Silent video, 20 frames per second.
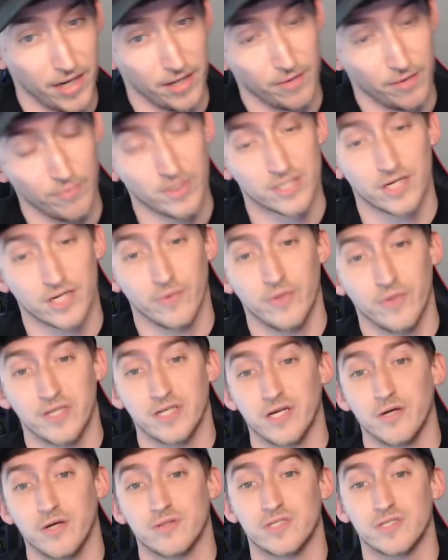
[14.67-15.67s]
which I went to
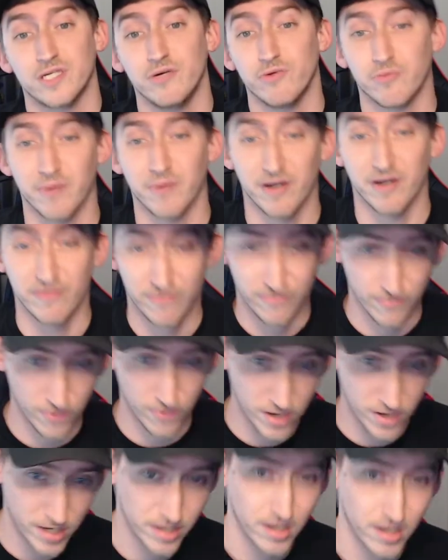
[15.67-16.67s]
go see with my
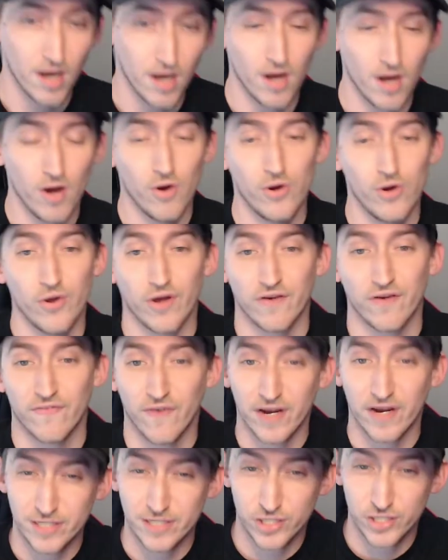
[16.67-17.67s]
friend, who you can
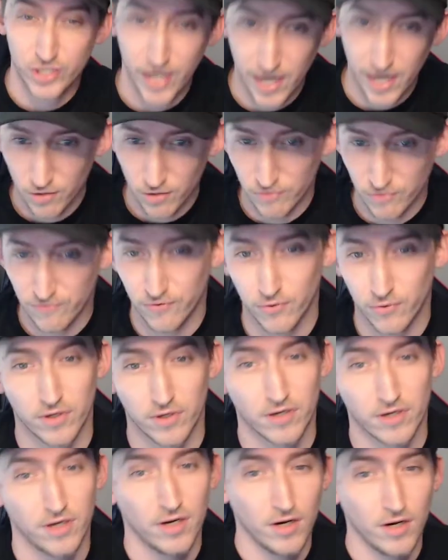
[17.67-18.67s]
find his channel
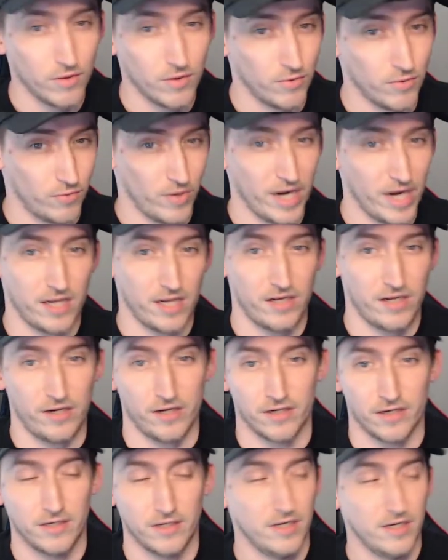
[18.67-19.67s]
for right
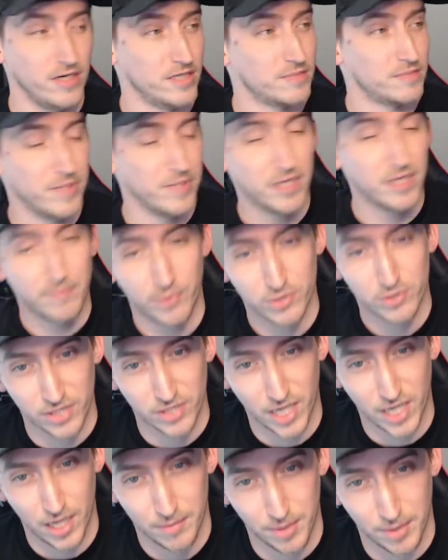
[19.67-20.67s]
here. It's Big Bruiser
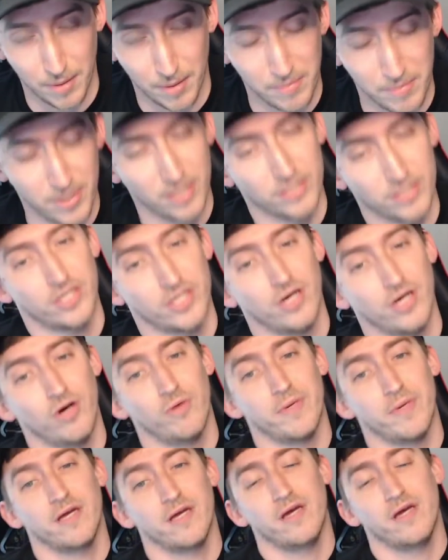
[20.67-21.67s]
Gaming, my buddy
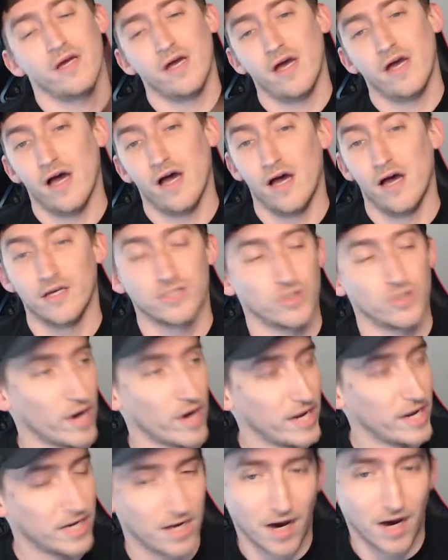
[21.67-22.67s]
Jacoby.
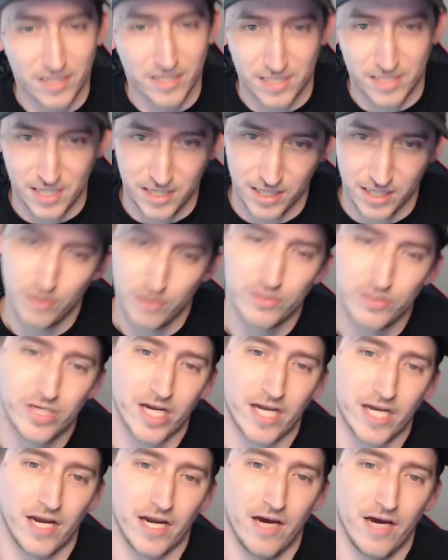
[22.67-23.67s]
Great content. Go
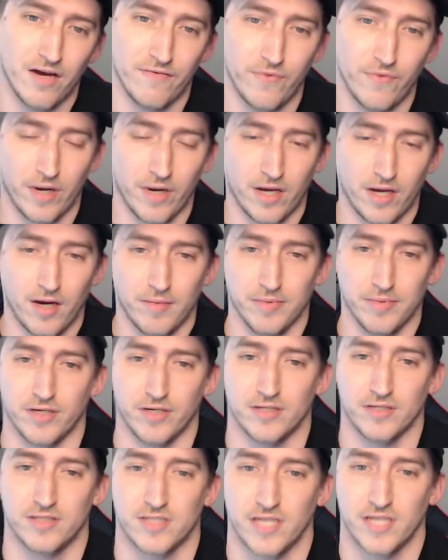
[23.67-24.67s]
check it out if you want a couple of
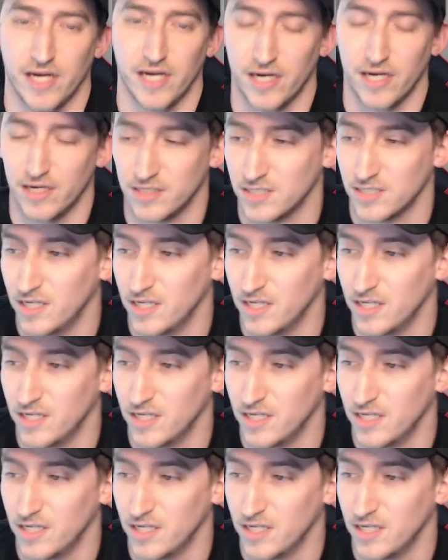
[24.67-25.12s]
good scares.